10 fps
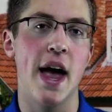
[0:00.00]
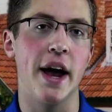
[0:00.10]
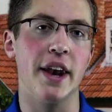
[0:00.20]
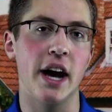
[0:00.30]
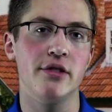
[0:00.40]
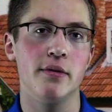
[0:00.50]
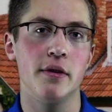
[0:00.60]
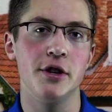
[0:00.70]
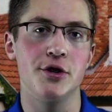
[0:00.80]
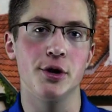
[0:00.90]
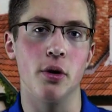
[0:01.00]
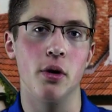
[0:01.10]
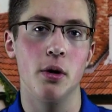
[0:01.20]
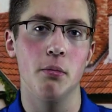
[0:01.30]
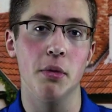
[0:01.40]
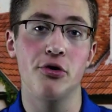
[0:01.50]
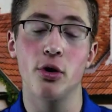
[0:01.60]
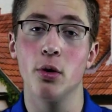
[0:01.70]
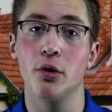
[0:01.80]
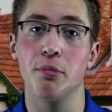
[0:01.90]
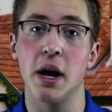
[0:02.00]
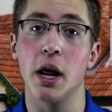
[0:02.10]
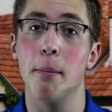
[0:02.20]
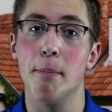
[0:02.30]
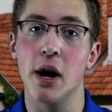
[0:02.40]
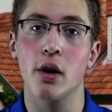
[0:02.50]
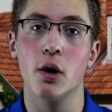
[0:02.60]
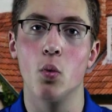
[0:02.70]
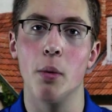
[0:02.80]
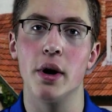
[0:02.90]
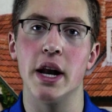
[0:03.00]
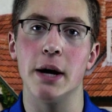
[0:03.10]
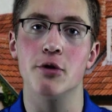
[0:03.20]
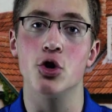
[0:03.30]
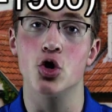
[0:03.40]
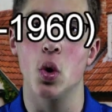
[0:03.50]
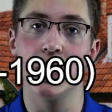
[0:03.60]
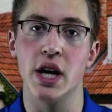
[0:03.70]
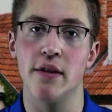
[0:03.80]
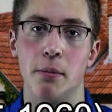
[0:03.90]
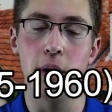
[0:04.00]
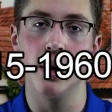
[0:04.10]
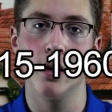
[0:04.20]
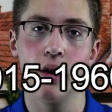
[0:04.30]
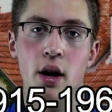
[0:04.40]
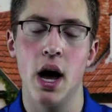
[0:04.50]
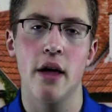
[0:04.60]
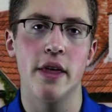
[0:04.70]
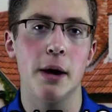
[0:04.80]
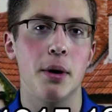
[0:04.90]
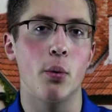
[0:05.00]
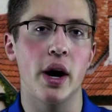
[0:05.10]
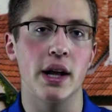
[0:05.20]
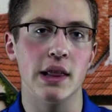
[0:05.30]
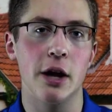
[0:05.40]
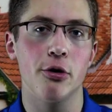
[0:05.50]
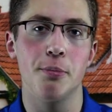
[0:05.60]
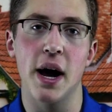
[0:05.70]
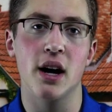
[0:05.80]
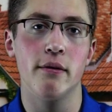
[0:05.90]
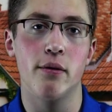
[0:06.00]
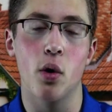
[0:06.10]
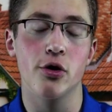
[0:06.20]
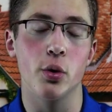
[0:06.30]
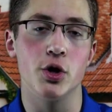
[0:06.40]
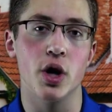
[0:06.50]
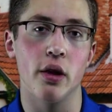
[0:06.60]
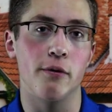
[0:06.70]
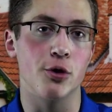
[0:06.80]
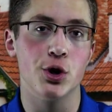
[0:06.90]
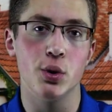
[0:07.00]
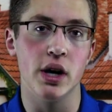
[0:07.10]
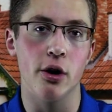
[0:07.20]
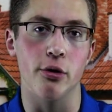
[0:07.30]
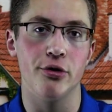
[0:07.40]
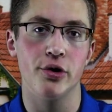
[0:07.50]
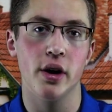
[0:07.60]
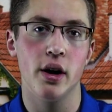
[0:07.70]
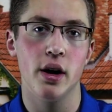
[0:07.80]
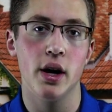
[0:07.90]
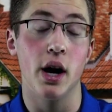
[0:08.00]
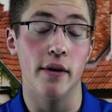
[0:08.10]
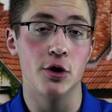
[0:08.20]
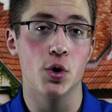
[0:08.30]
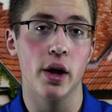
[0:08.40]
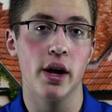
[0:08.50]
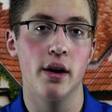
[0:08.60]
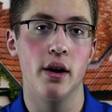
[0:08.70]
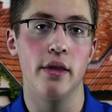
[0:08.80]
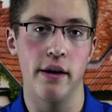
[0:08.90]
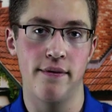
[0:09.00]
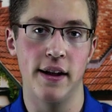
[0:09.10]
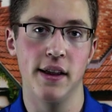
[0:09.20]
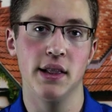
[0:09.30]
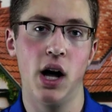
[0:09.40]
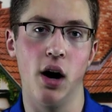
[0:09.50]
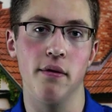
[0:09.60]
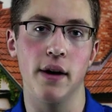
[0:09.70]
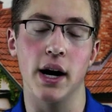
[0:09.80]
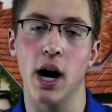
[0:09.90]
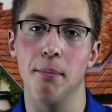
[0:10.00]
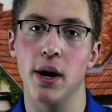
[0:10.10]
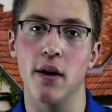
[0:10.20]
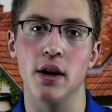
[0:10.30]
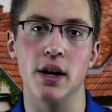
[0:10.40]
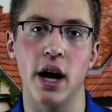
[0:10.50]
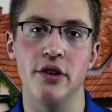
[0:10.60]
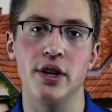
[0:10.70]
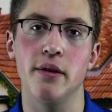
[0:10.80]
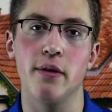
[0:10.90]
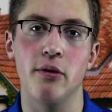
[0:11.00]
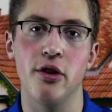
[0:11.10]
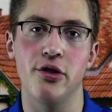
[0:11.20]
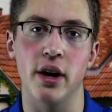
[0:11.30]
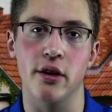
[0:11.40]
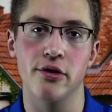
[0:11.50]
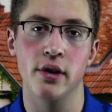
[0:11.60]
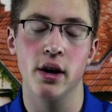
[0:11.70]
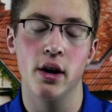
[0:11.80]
In 1952, Mr. Lewis met an American woman named Joy Davidman. They had been writing letters back and forth to each other for 2 years. Eventually, they fell in love and got married in 1956.